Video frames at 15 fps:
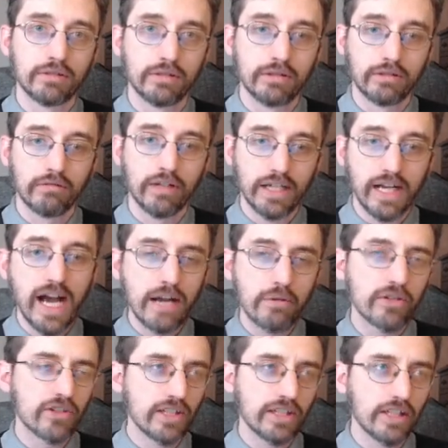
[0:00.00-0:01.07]
Like, I
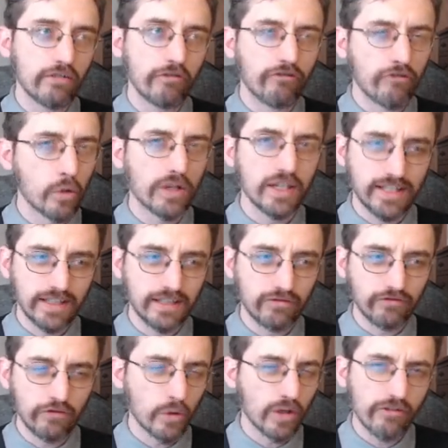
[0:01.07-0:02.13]
was thinking 4
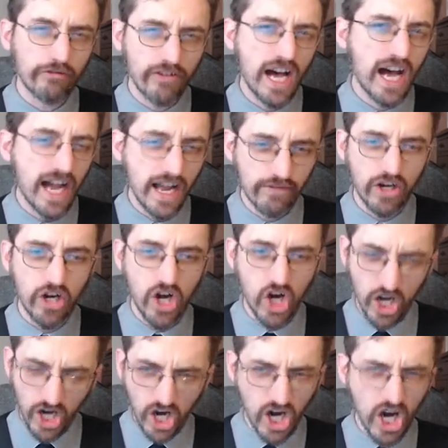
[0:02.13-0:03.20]
to 5
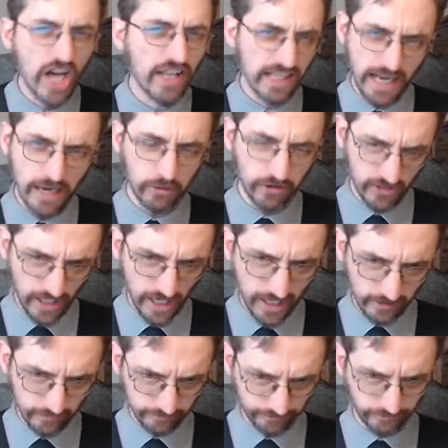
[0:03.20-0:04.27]
on the outside.
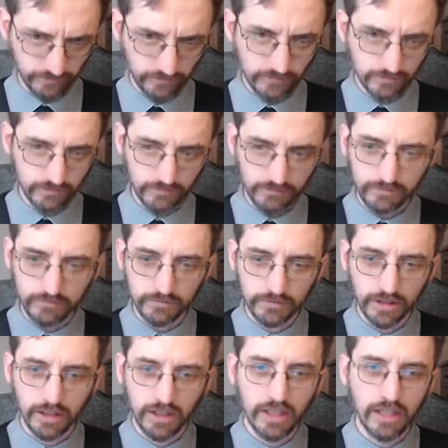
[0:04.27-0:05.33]

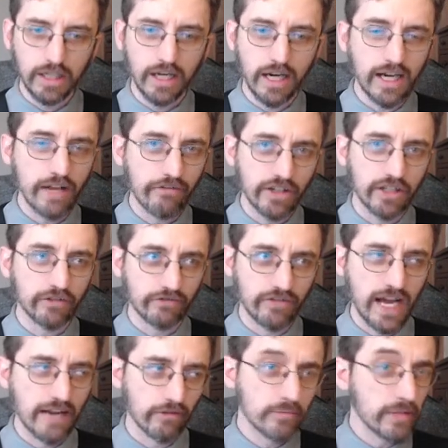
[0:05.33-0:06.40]
And I figured
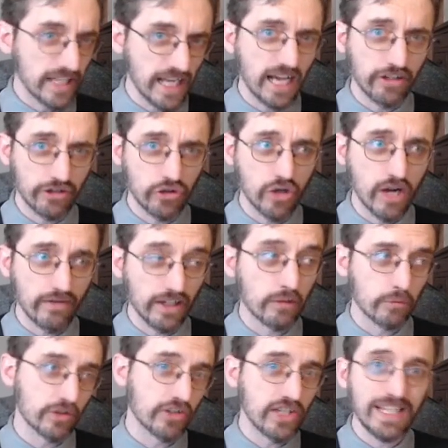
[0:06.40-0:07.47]
5 would be catastrophic, and
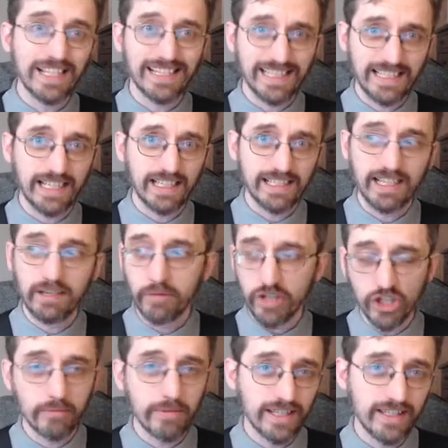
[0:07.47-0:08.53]
we're seeing 6, and we
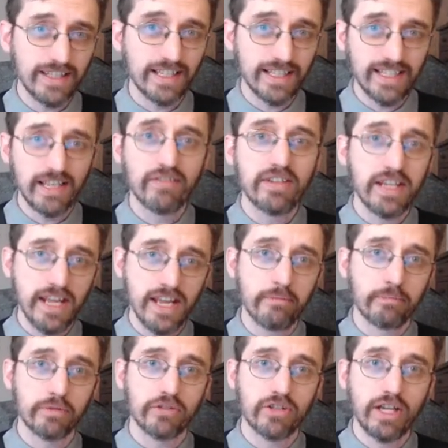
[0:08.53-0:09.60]
could be seeing 7 to
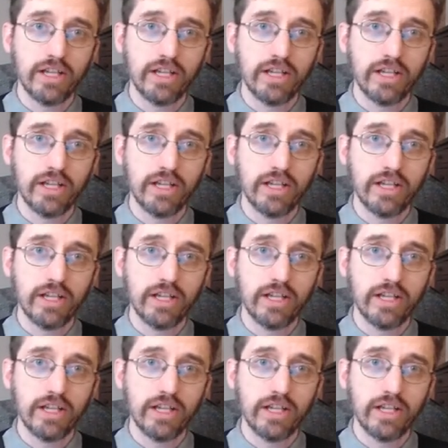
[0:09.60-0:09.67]
8%